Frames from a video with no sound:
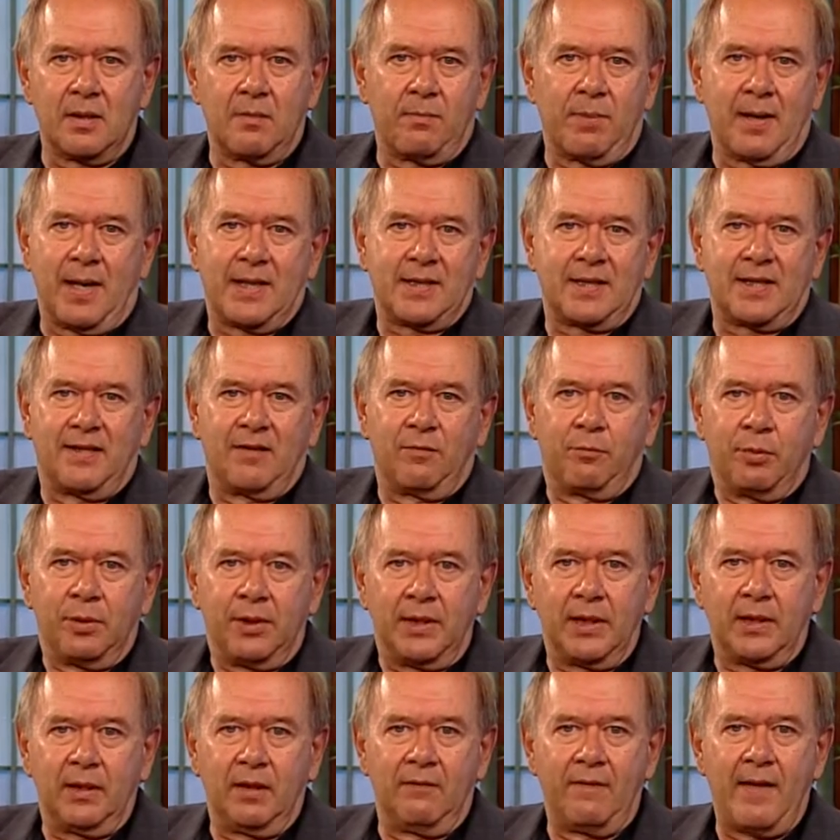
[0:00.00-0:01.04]
positive
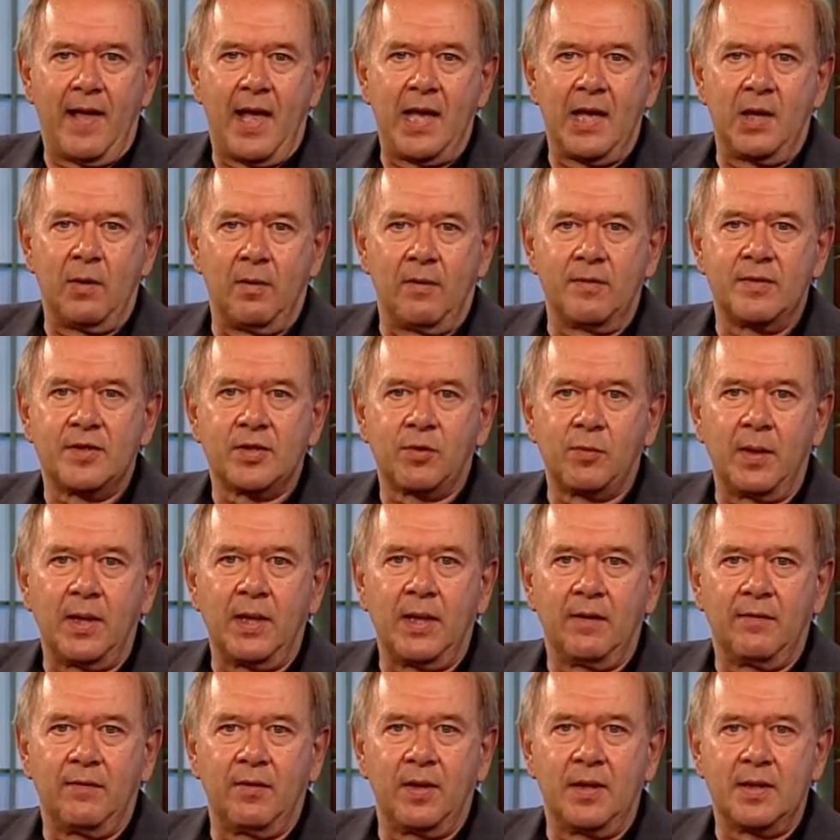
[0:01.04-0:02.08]
predictive value of
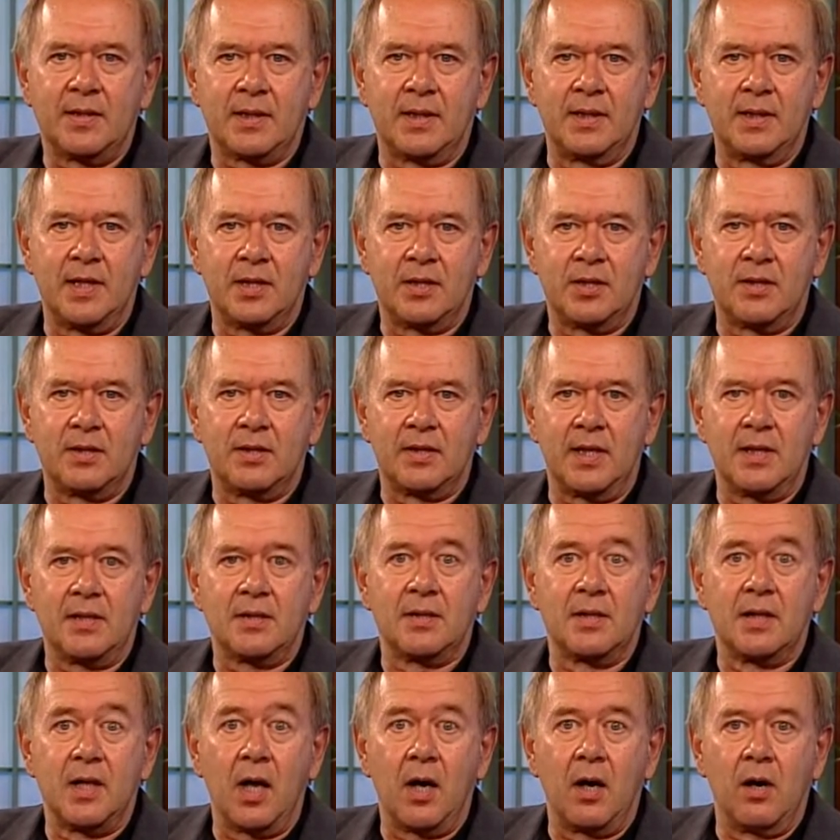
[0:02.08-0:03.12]
screening for these conditions is
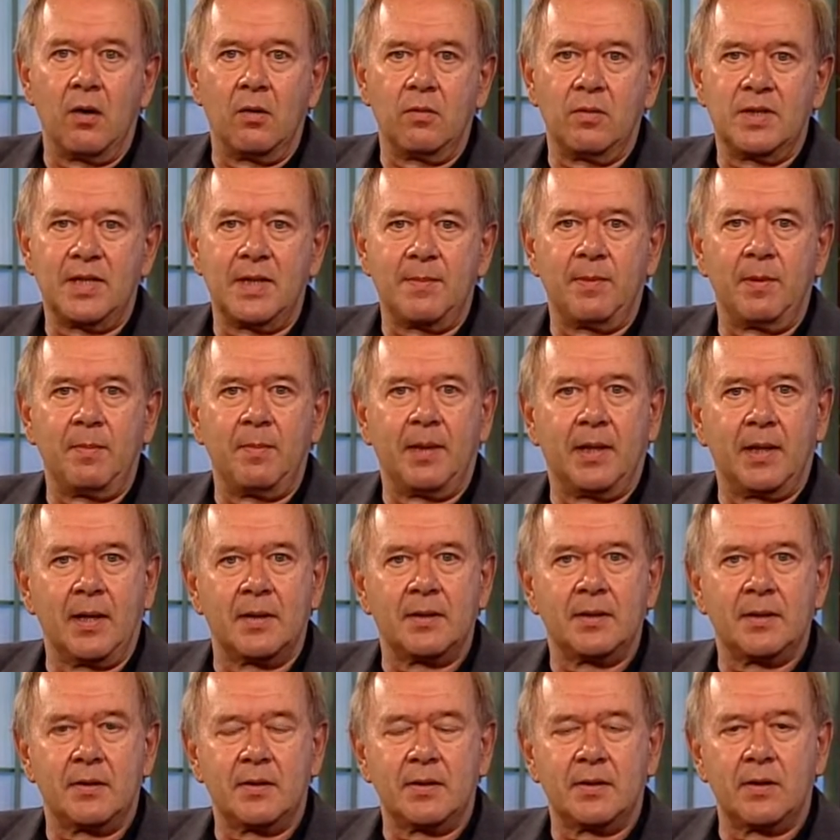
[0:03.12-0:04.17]
low simply
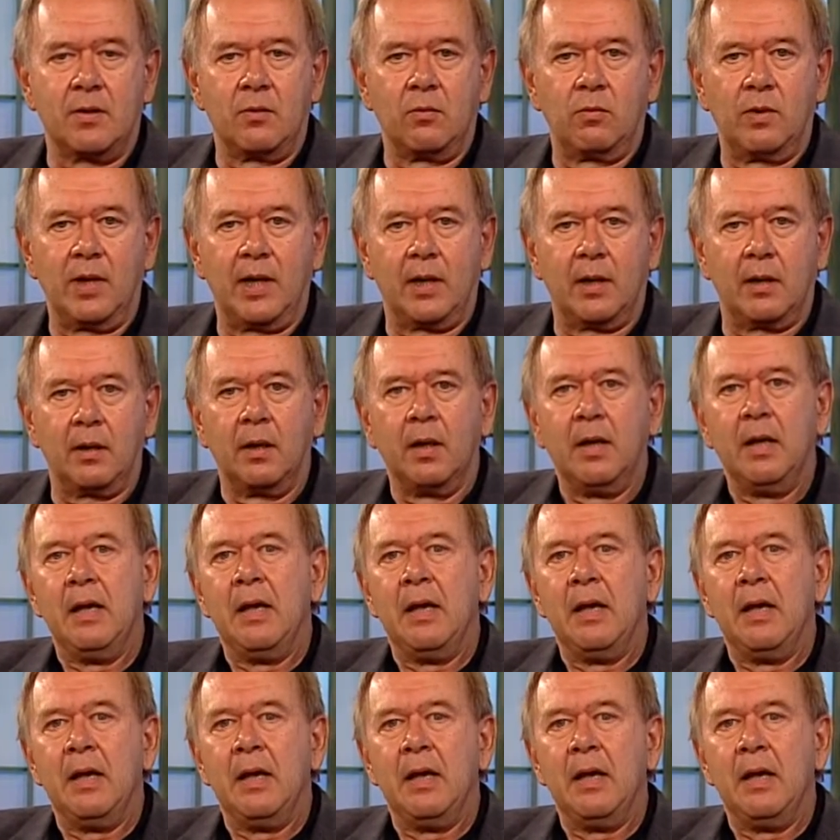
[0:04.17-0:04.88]
because they're so rare.